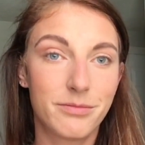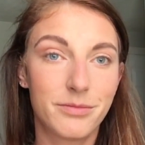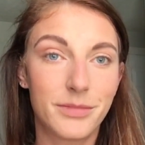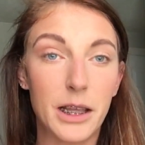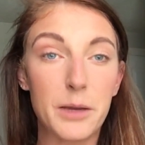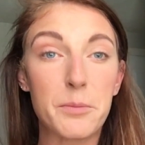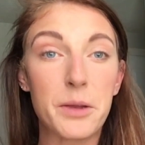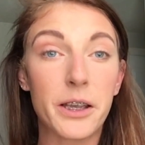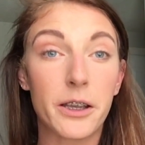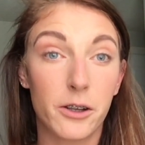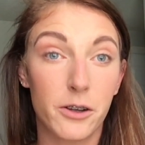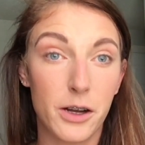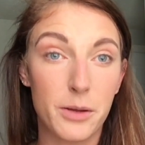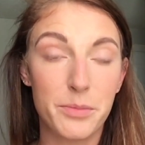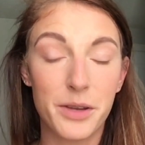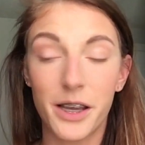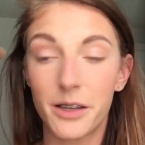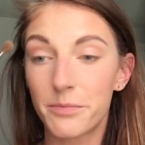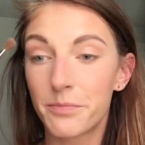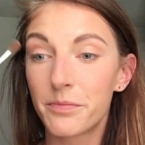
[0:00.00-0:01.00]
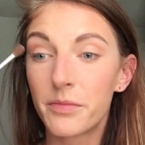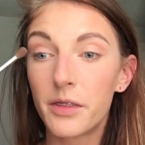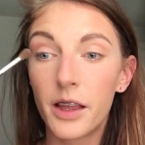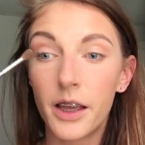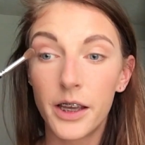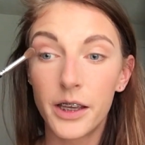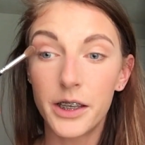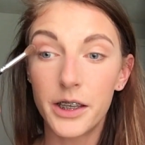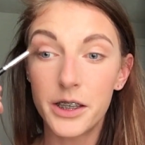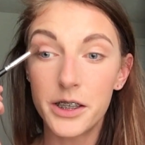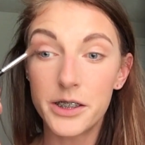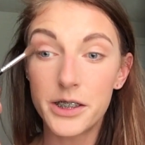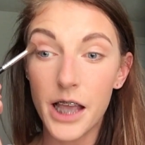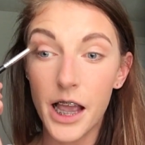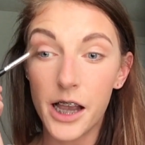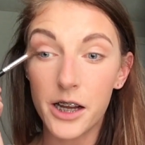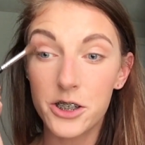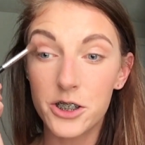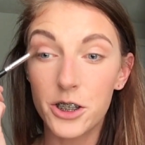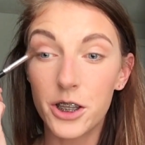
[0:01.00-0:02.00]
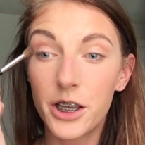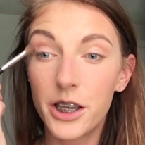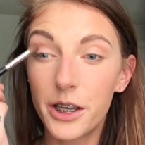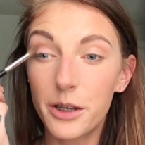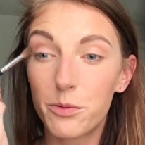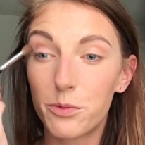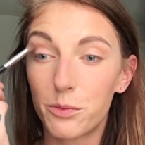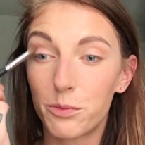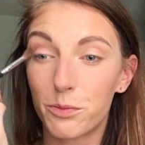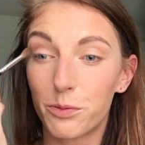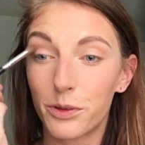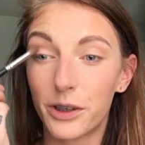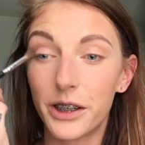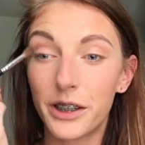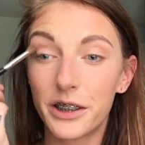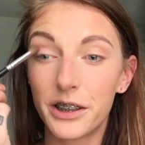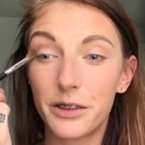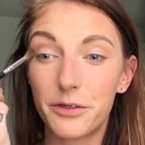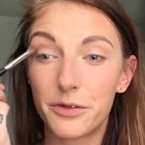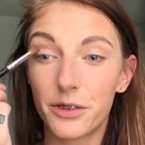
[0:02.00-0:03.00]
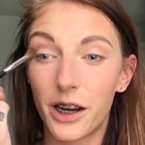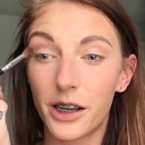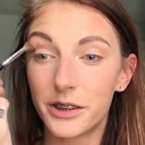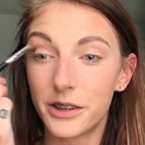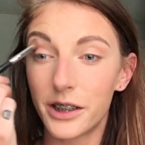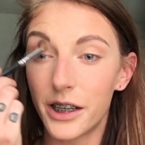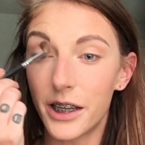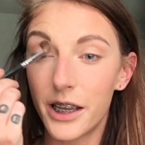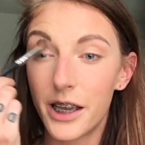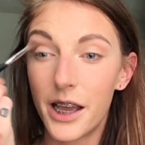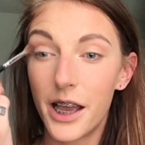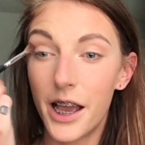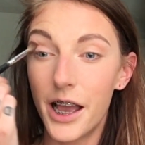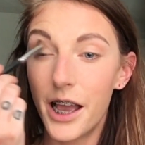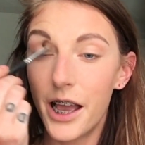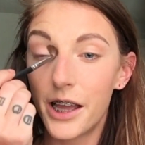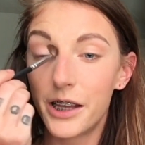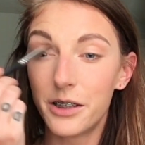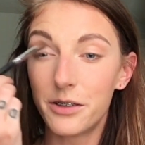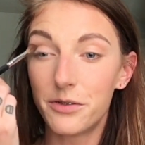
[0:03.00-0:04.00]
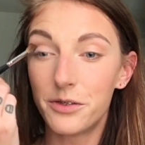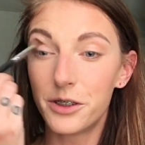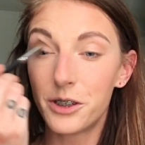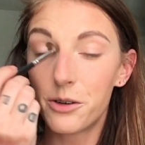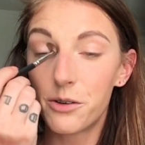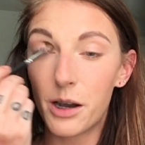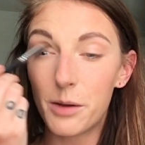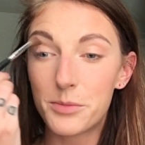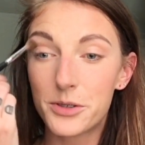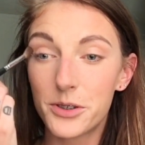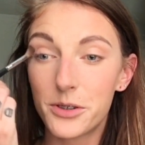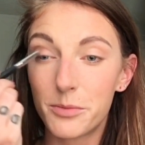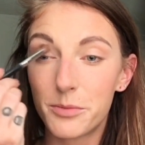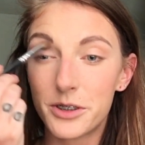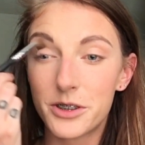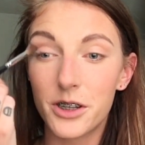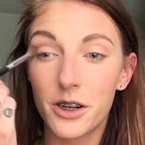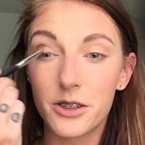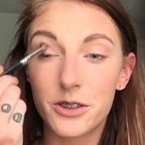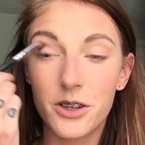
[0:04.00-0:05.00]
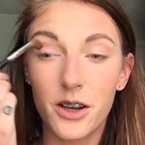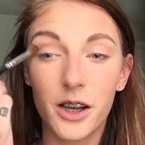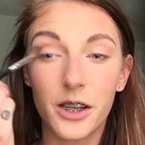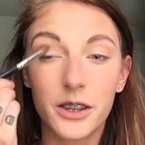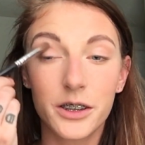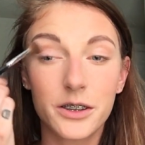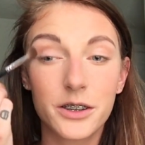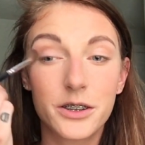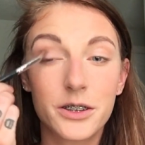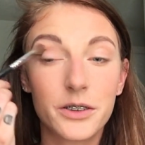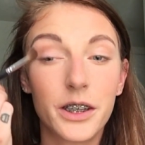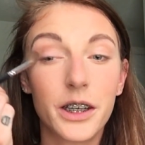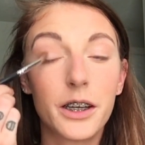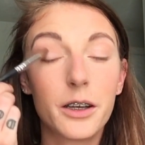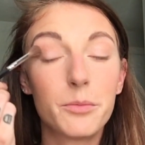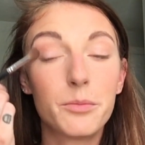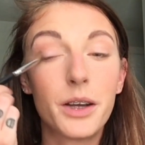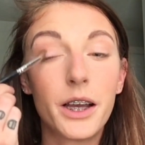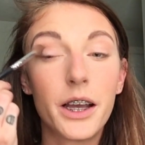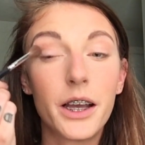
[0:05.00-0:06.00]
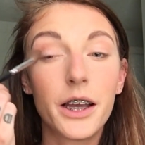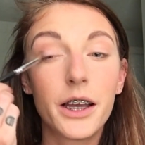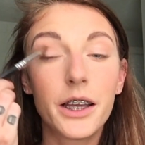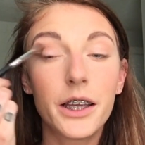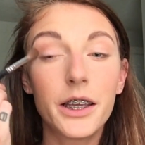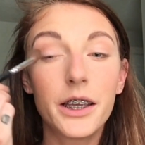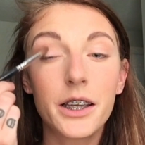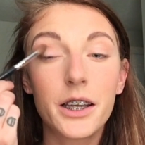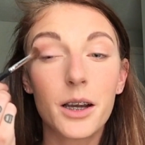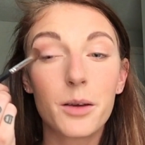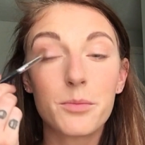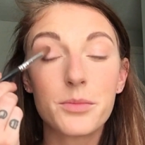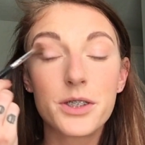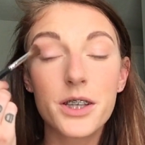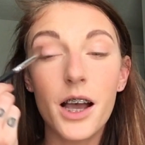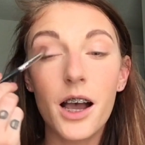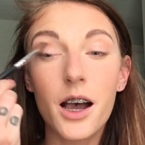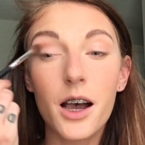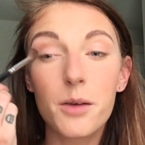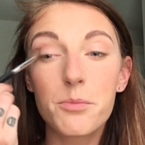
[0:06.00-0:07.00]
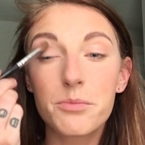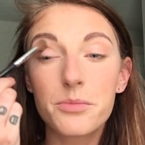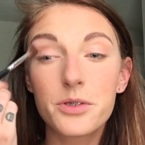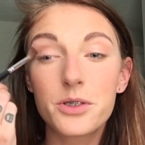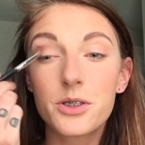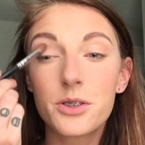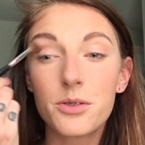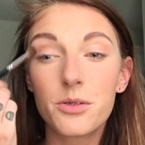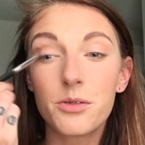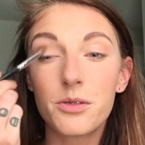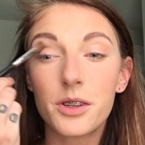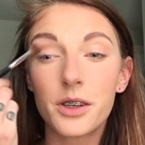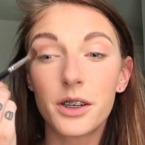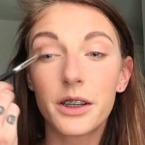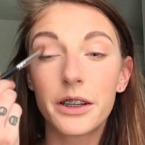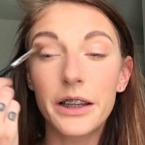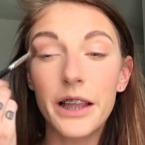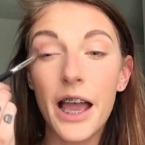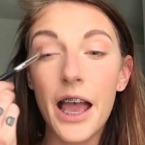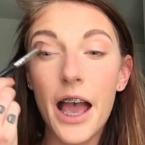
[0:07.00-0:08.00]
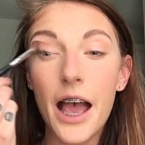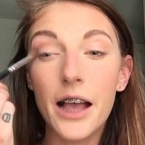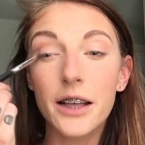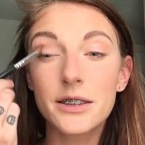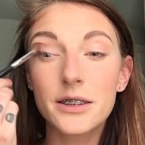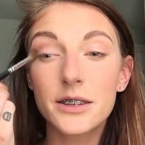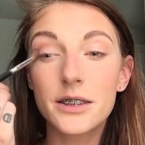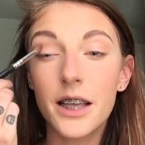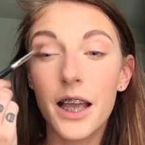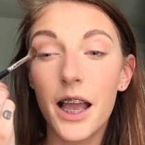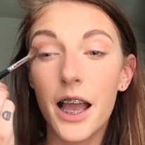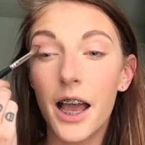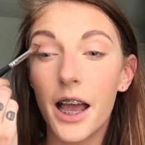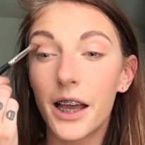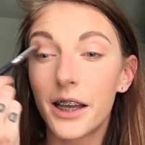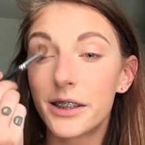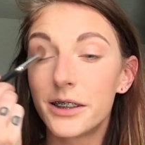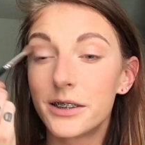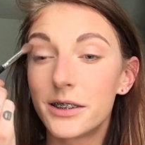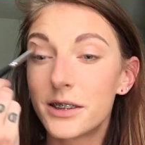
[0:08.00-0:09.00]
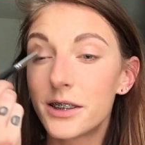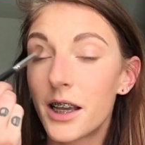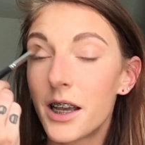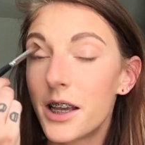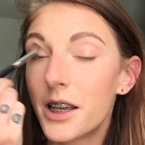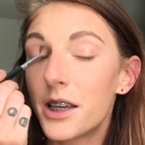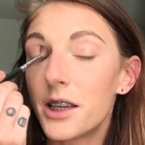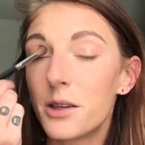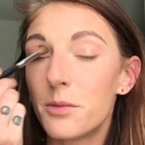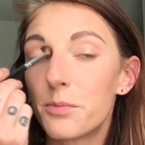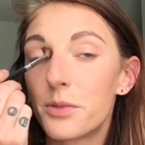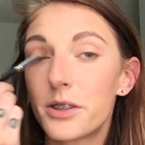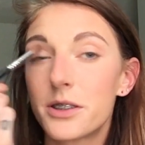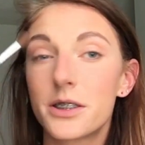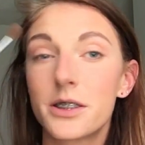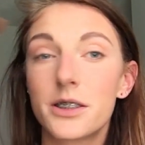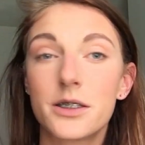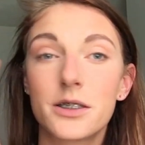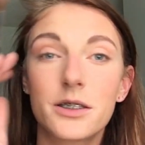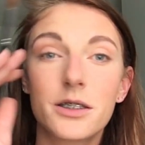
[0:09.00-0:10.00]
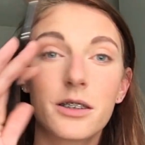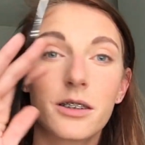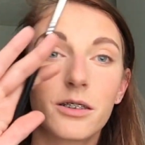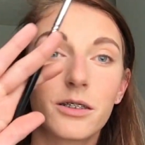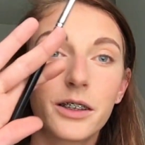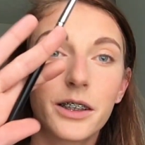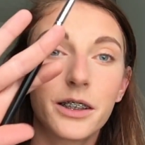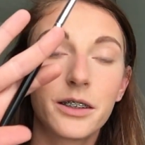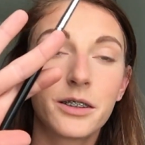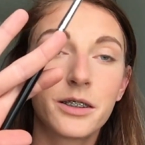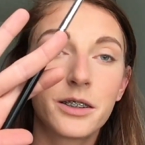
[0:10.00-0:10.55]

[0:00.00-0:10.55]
they make a great pet. He's actually really friendly. And if you go up to him and start talking to him, he comes up to the glass and he puts his little